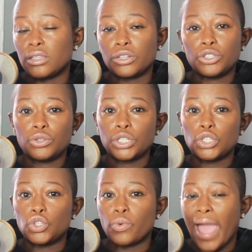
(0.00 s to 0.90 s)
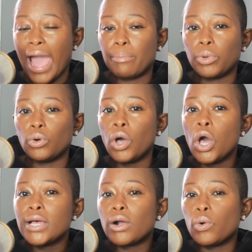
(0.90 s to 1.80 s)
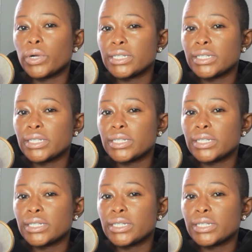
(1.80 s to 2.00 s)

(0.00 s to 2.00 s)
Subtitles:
either you could do Apple or